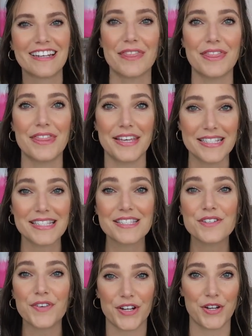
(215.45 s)
This is
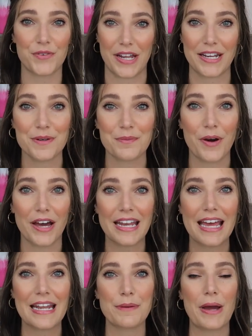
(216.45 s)
a very random one,
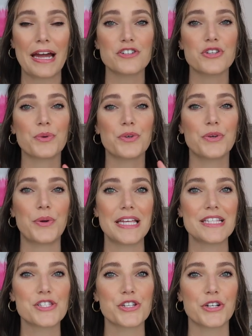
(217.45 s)
and I'm actually going to
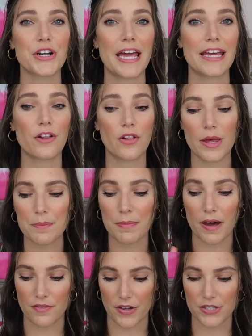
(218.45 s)
insert a clip
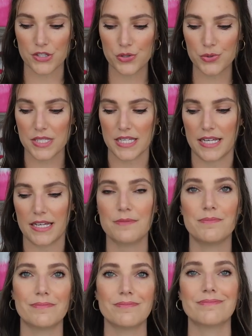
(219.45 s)
of us using it,
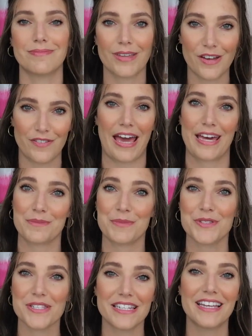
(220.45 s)
of Adam
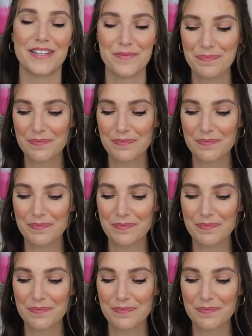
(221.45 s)
using it.